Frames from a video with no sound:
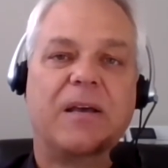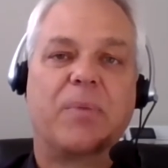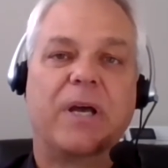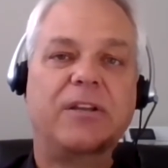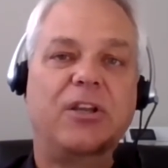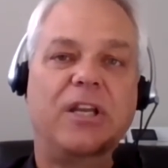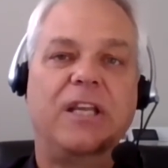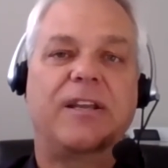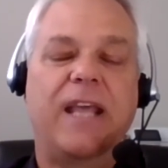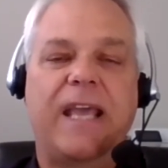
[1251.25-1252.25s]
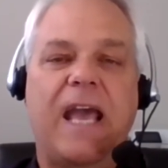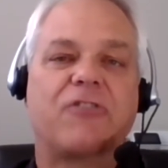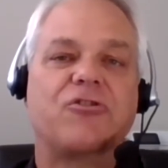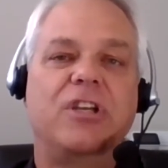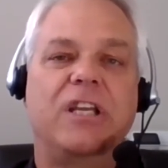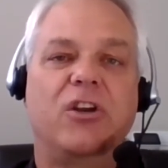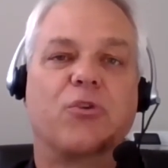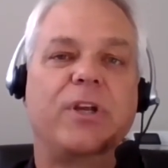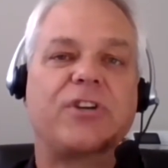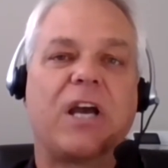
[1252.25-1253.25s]
But you need to take action. You need
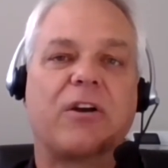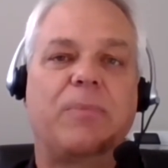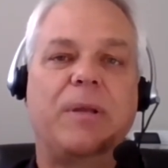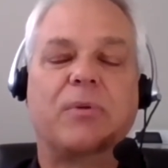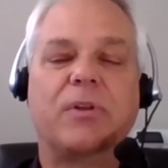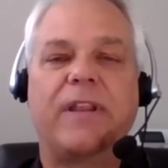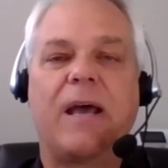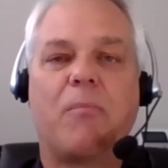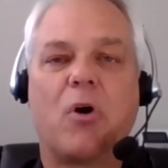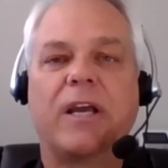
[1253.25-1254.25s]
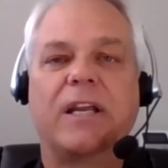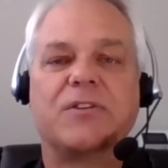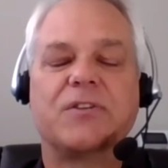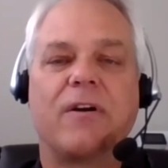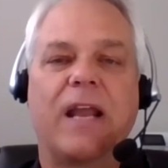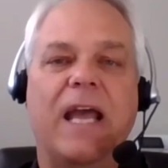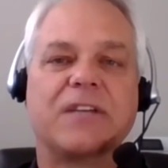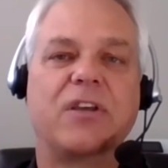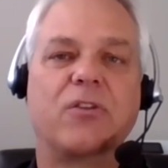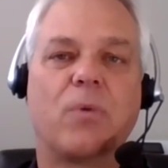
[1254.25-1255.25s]
to reach out to people in that market and start
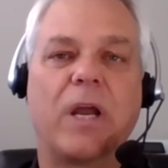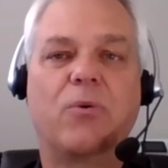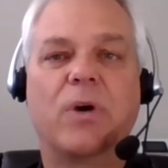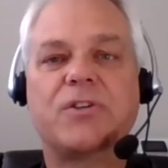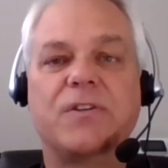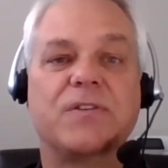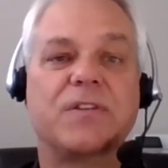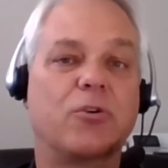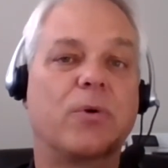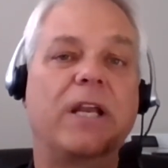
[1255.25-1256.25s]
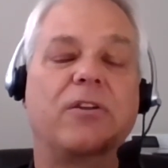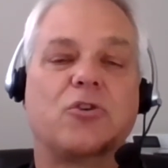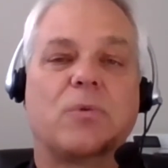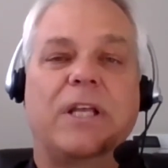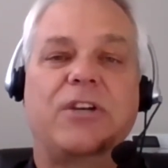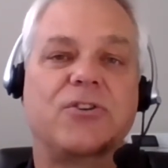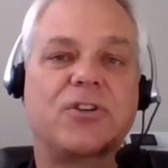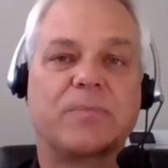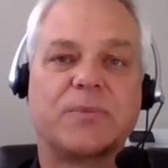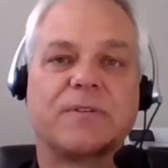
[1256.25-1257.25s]
asking the right questions and creating those
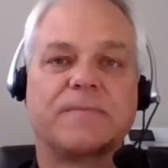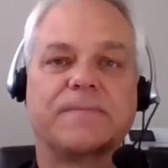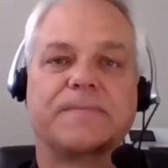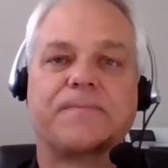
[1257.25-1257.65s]
relationships.